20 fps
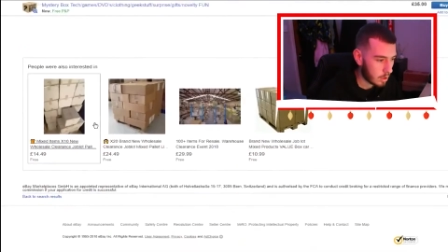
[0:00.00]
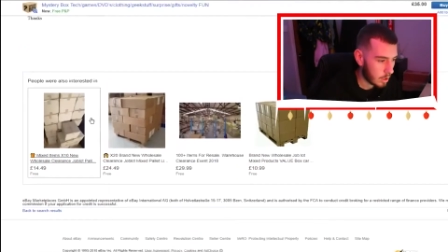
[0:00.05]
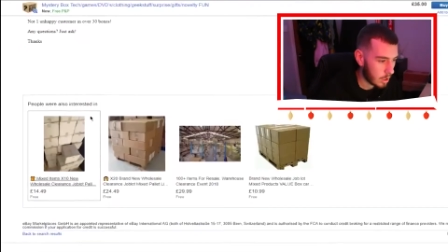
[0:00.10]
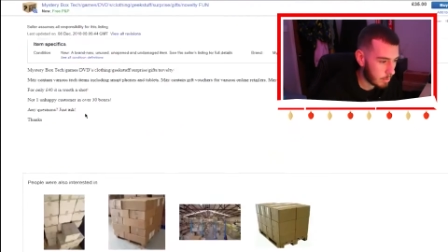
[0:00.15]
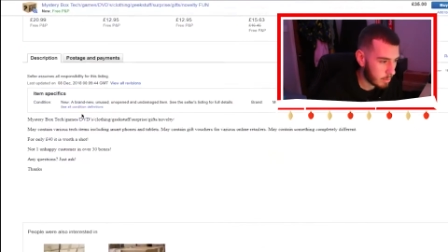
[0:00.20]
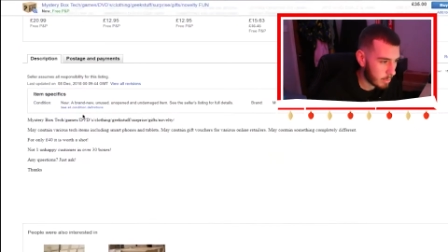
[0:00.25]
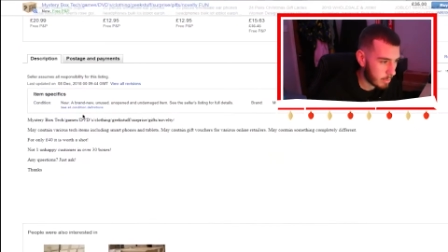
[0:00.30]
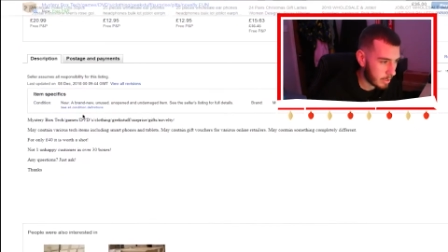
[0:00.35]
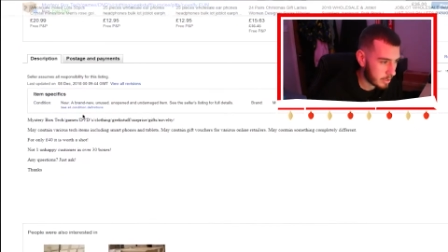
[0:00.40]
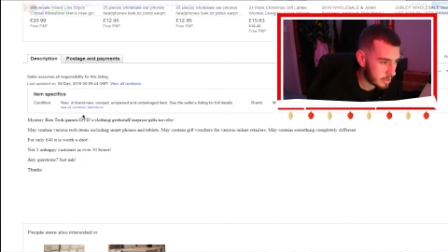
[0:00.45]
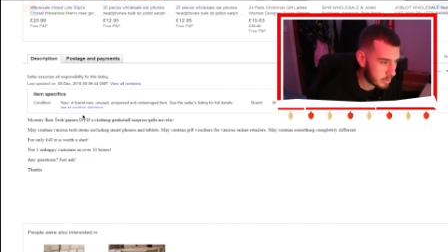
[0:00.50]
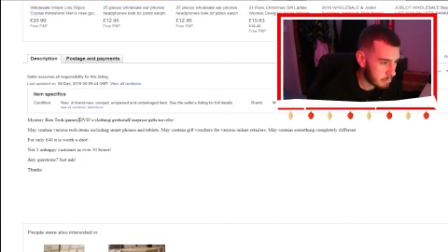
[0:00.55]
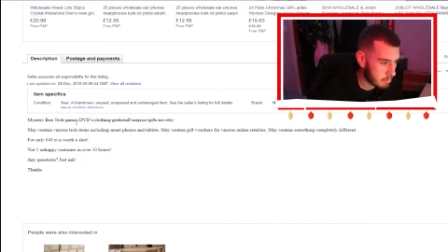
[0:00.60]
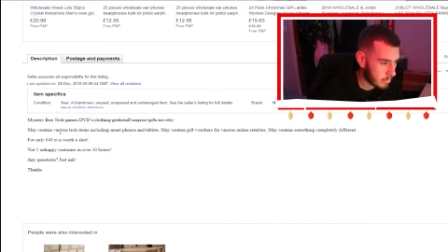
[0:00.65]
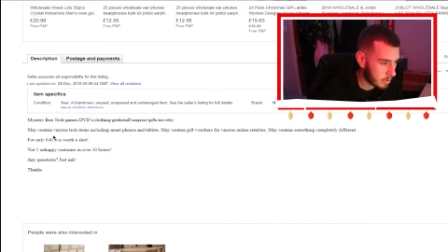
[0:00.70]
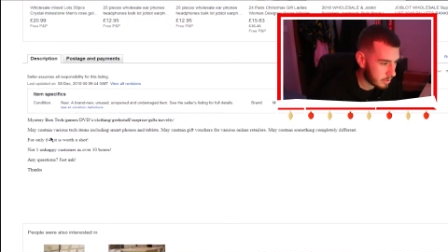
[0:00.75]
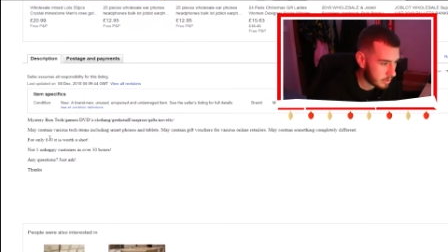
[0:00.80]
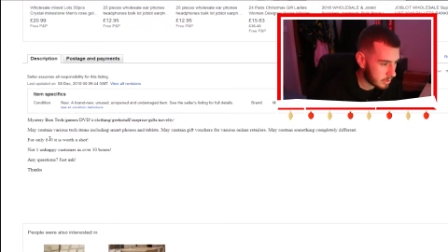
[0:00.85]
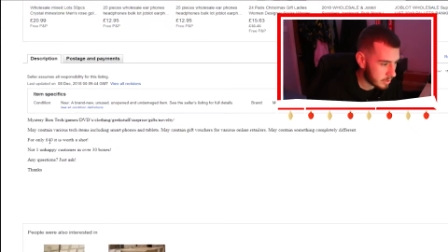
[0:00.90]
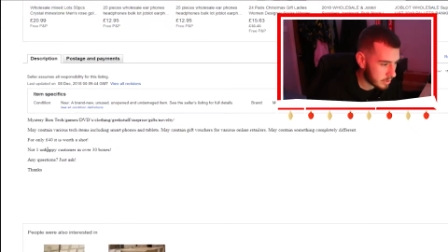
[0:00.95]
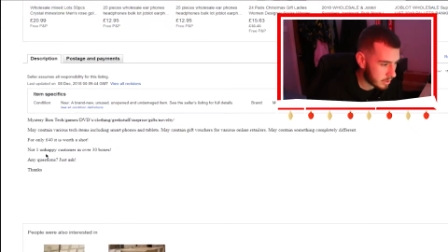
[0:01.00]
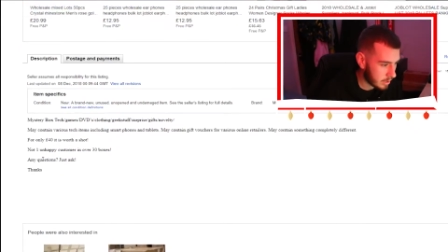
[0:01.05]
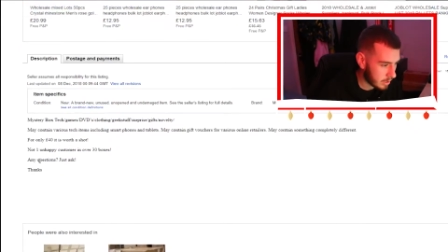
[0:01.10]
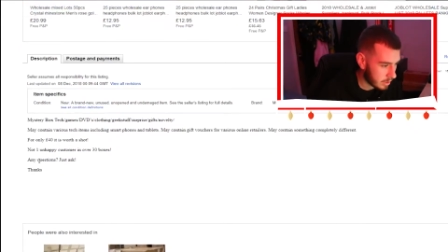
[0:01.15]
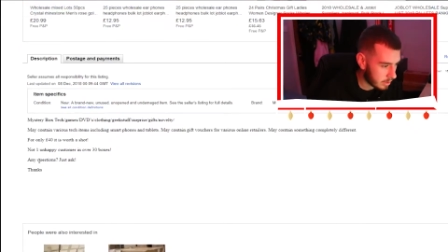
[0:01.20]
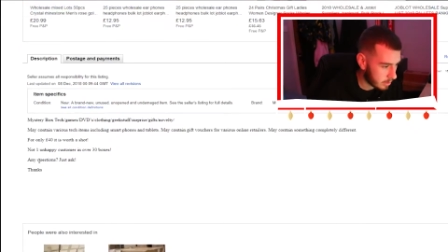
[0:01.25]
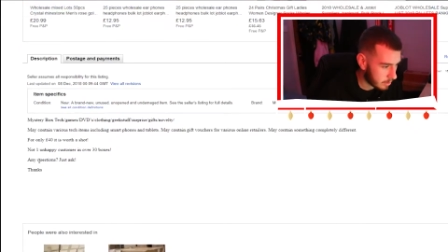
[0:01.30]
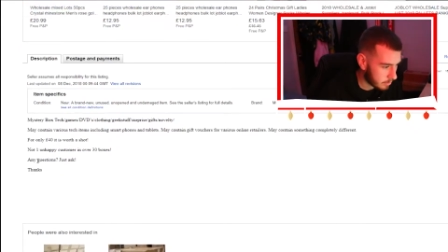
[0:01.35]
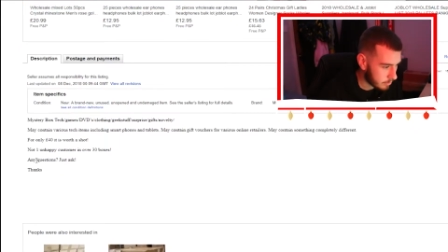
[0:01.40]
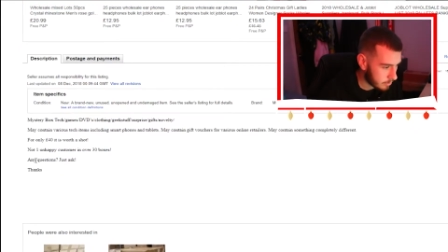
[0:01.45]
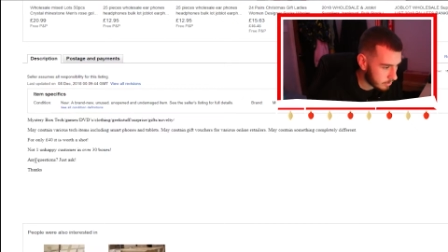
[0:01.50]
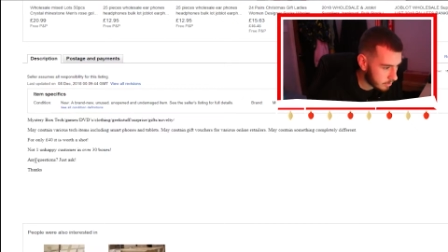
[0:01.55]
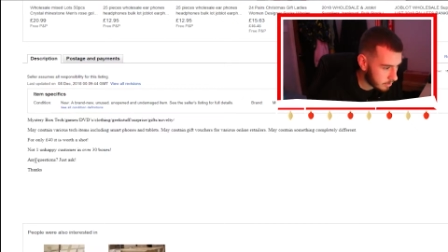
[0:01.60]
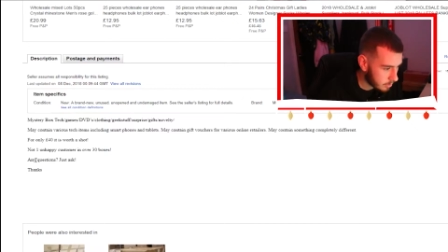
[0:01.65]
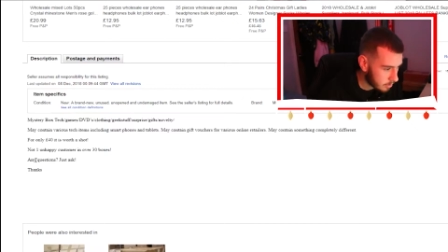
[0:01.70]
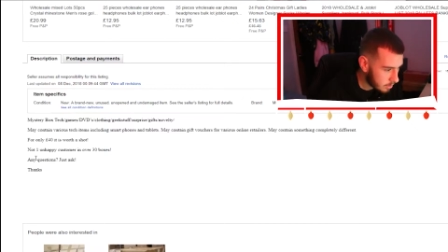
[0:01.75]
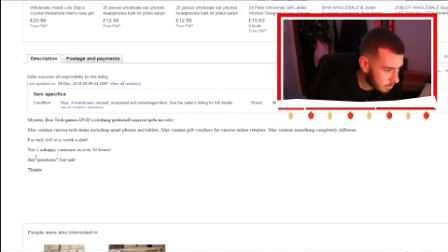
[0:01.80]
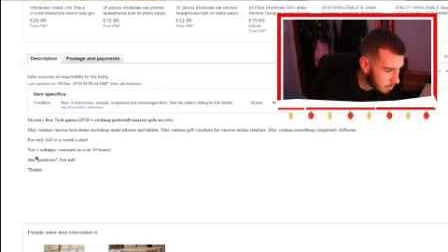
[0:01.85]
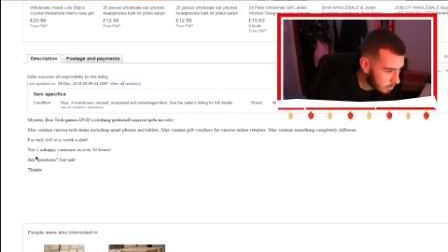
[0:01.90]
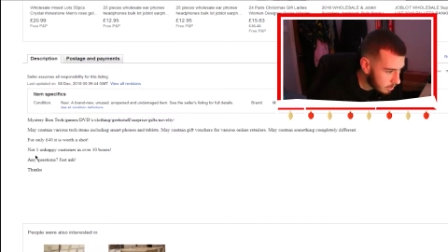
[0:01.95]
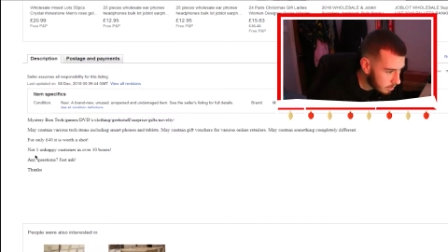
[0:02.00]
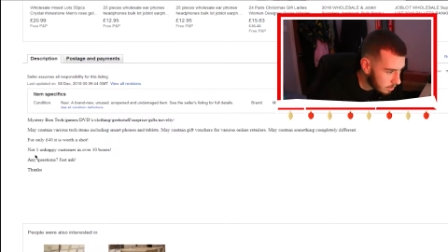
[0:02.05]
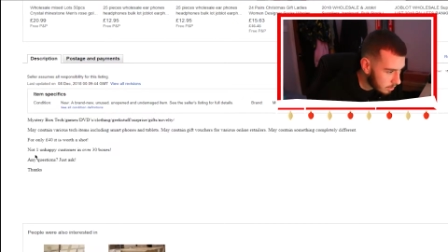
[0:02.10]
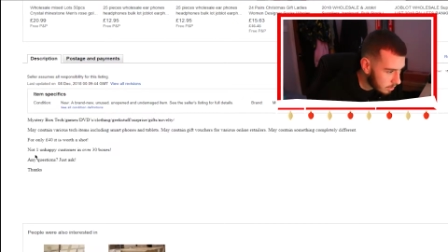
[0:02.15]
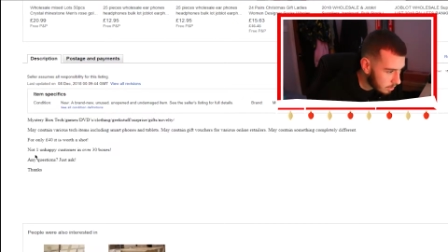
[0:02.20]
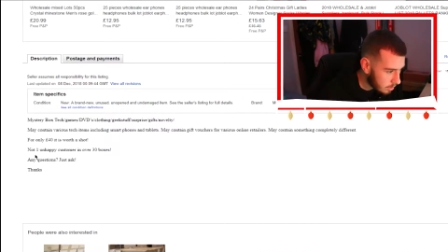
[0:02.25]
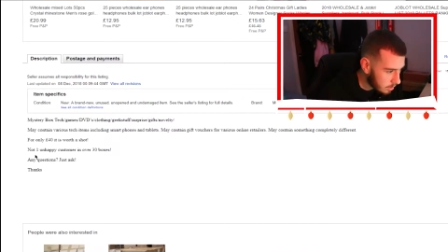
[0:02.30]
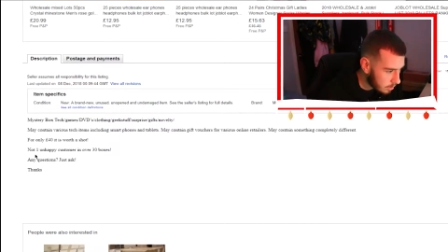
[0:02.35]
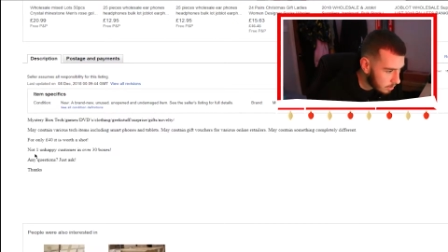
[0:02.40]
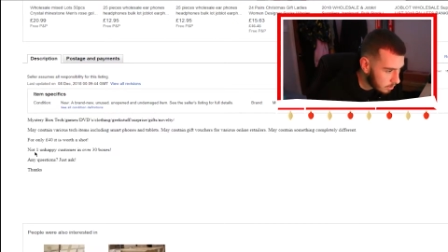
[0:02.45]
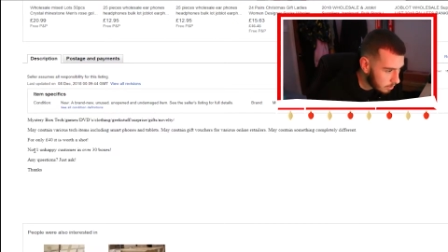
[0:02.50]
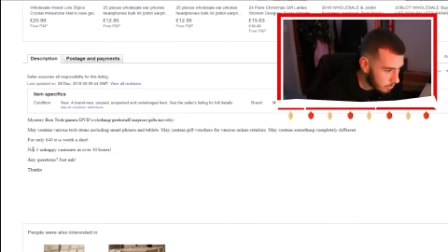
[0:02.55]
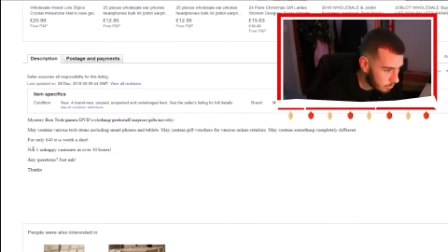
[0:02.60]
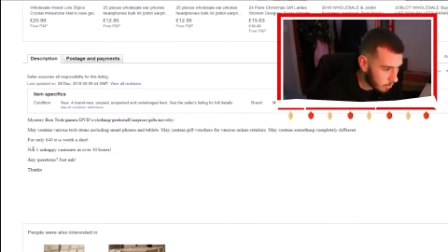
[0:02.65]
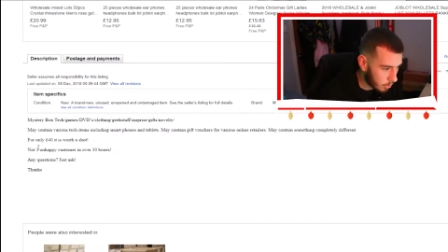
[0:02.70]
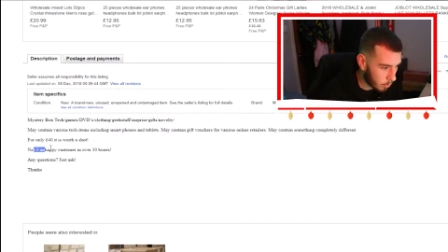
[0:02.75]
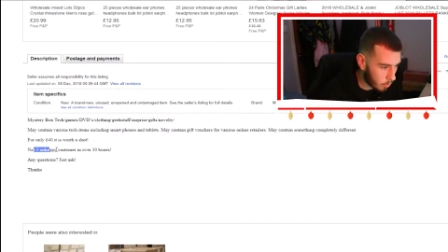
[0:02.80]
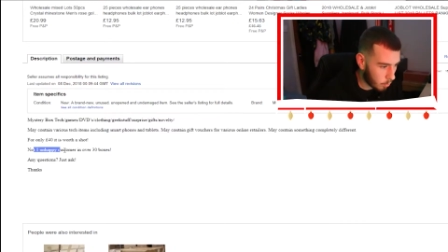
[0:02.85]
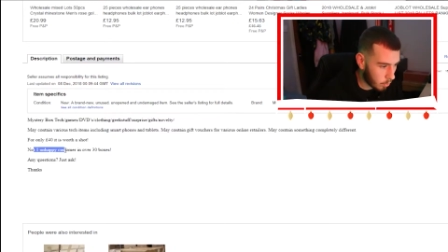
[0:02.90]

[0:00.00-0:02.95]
I'm about to mug this guy off. Not